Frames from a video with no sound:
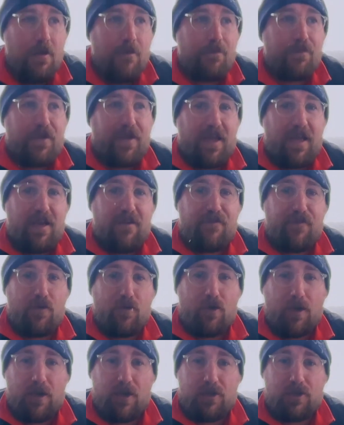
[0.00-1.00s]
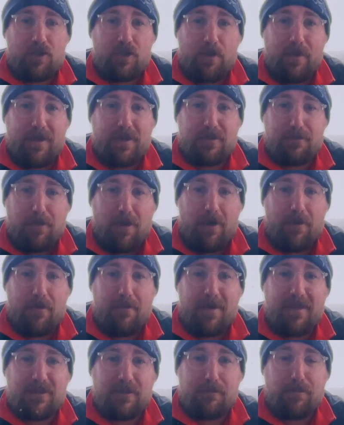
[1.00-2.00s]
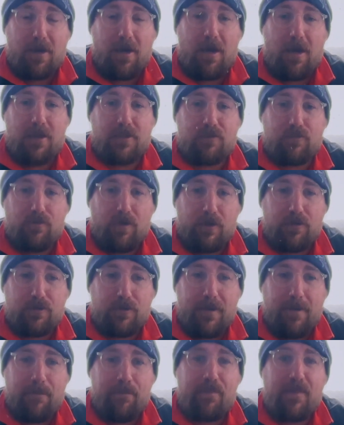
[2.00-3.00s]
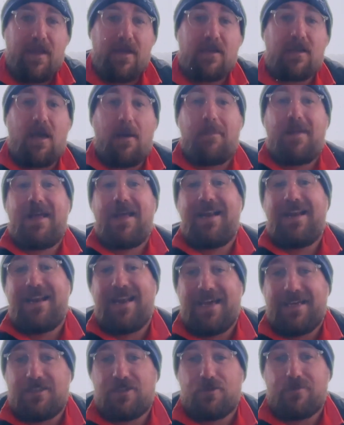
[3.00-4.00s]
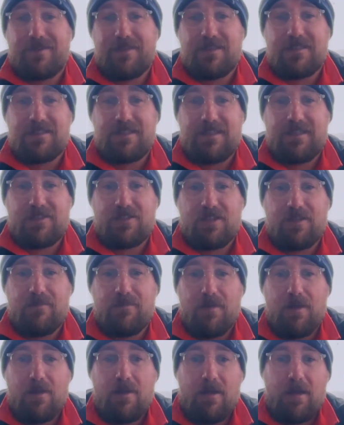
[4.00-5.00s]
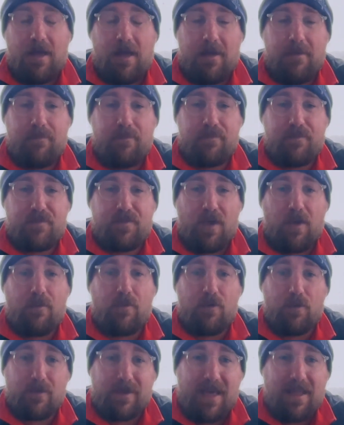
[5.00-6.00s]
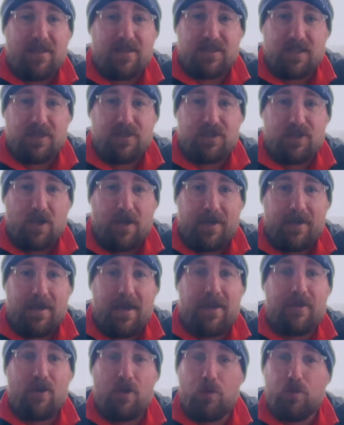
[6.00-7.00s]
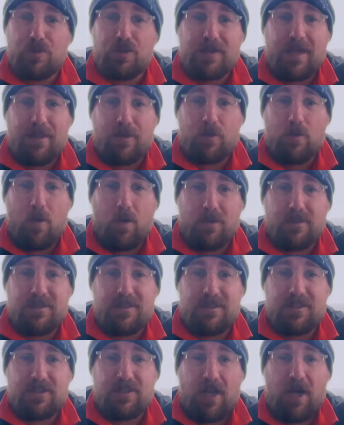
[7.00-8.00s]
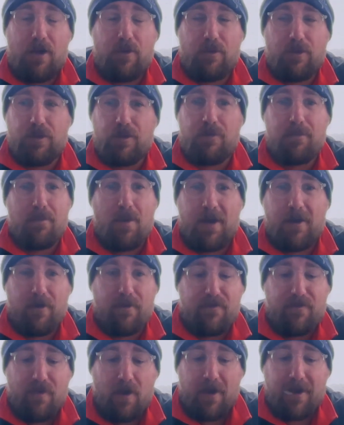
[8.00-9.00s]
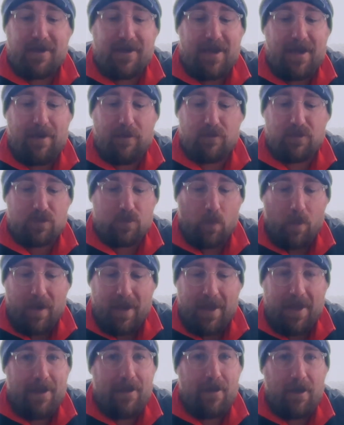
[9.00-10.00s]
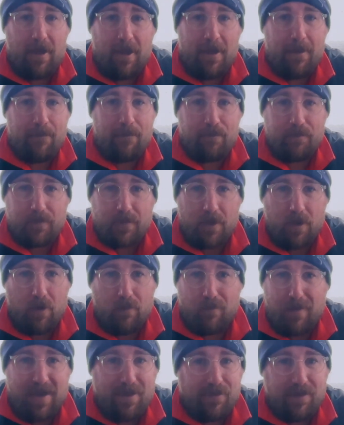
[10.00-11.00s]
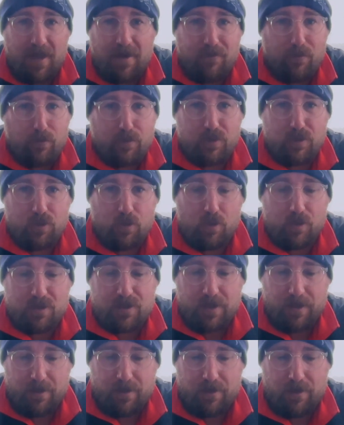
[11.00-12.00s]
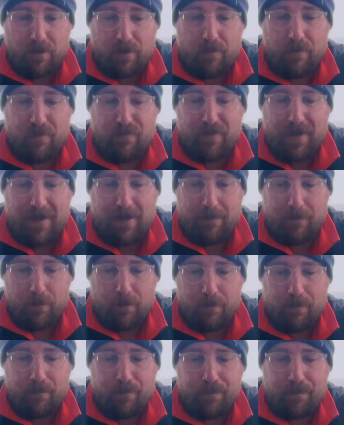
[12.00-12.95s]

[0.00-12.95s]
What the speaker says: that if you're going to do it as part of your Magic Pass road trip, come here later in the season. So you'll get the sunshine and you'll also get the quality snow that you might not find elsewhere around the other resorts that are available.